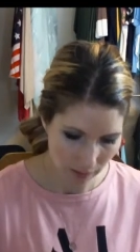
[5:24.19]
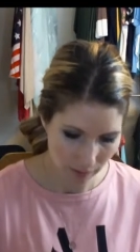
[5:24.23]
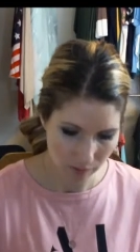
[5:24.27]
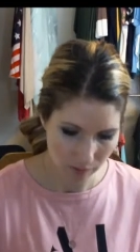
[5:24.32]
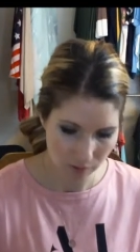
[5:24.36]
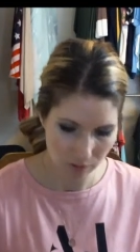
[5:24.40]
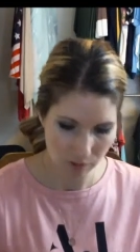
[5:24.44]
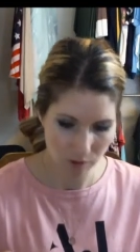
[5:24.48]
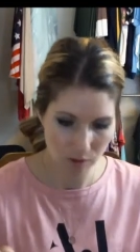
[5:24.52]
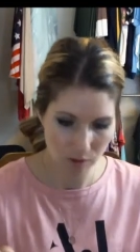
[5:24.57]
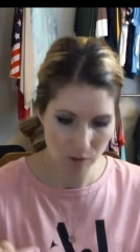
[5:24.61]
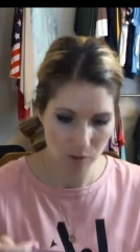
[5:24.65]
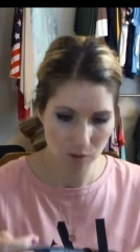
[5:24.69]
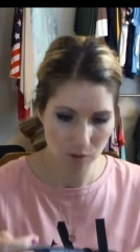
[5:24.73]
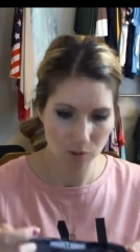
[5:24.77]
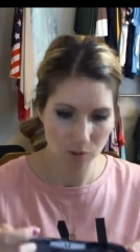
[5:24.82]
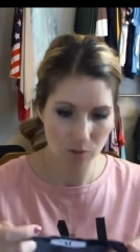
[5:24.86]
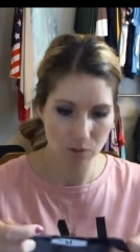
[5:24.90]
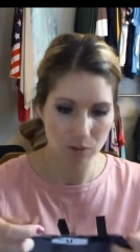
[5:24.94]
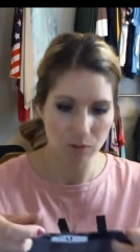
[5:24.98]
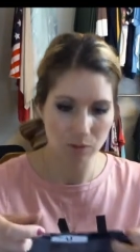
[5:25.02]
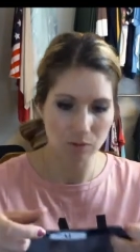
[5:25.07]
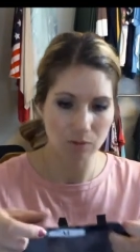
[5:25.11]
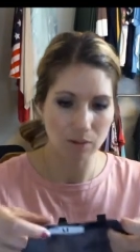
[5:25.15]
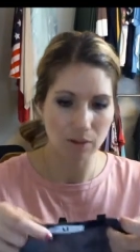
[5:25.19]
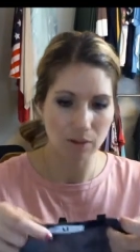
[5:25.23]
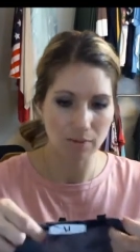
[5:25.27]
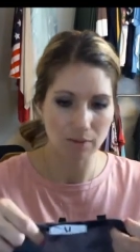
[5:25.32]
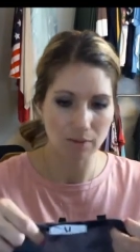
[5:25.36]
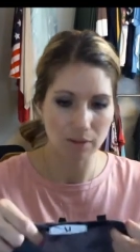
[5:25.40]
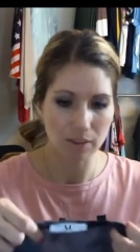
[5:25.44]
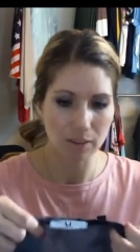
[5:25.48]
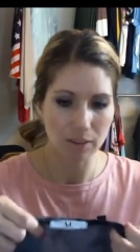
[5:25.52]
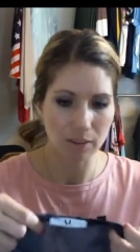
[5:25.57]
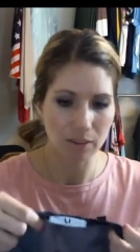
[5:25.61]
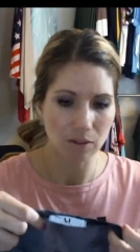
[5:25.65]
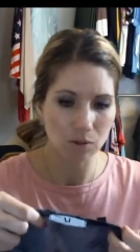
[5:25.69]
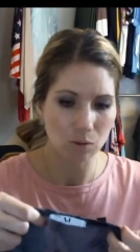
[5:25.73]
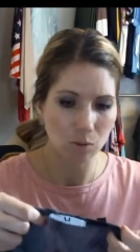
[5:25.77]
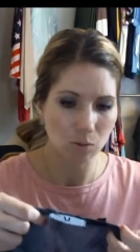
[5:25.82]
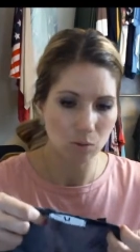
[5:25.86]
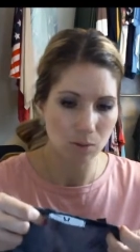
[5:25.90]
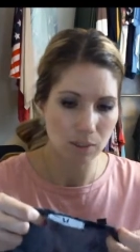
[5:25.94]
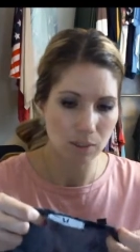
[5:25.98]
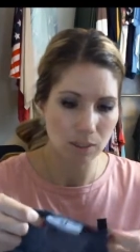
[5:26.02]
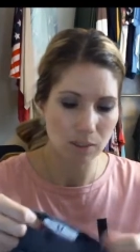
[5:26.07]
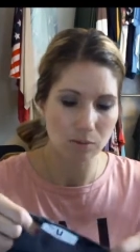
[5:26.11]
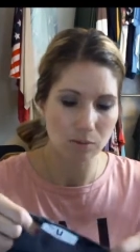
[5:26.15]
so you definitely
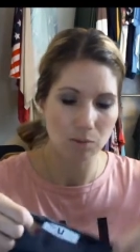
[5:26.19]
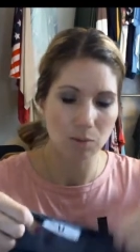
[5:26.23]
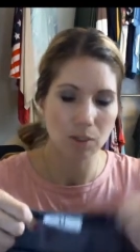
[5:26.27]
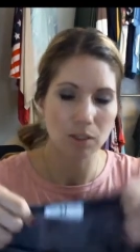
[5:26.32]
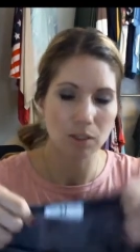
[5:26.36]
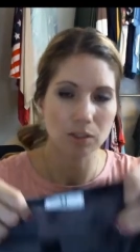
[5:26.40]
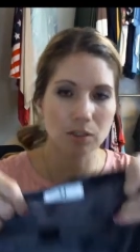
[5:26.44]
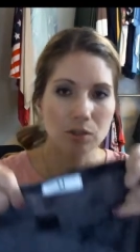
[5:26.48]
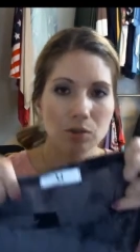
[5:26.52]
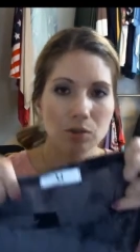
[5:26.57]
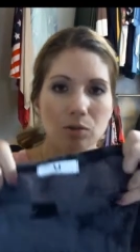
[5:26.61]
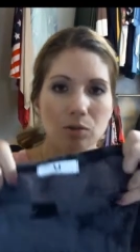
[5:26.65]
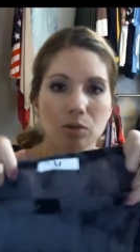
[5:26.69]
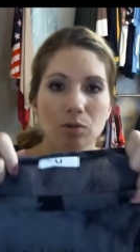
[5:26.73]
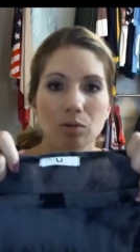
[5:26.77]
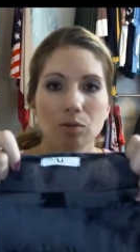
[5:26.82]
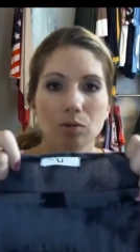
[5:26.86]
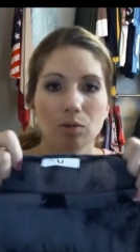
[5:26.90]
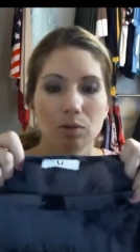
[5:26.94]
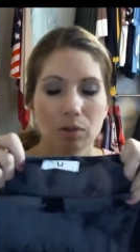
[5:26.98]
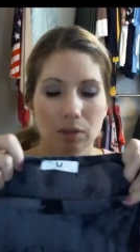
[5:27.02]
always want to